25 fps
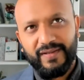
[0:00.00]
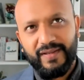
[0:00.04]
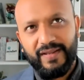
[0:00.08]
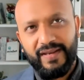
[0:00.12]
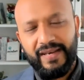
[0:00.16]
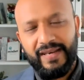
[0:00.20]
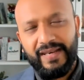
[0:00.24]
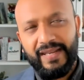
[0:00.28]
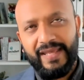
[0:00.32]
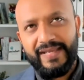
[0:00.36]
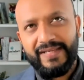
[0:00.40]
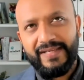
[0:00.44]

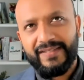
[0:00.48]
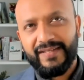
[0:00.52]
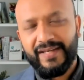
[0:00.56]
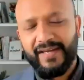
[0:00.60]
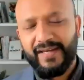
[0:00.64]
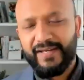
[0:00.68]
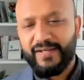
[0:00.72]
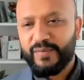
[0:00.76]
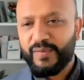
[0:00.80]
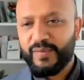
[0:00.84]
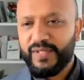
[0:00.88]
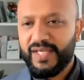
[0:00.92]
Later
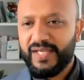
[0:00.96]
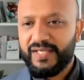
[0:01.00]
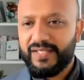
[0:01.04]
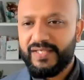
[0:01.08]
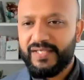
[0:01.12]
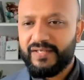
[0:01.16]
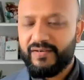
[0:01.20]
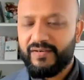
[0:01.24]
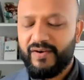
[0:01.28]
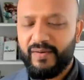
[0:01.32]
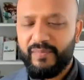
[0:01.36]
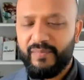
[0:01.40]
in
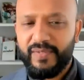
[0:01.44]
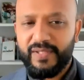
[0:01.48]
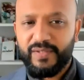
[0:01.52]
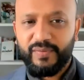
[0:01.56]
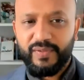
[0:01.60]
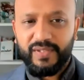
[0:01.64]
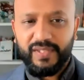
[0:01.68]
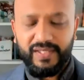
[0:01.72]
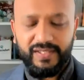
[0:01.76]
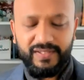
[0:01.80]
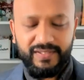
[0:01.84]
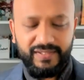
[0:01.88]
2018, around
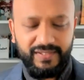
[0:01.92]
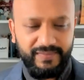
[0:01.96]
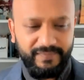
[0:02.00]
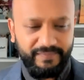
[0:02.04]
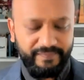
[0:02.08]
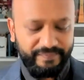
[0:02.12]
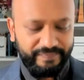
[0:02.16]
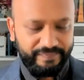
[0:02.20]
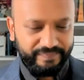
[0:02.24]
mid-2018,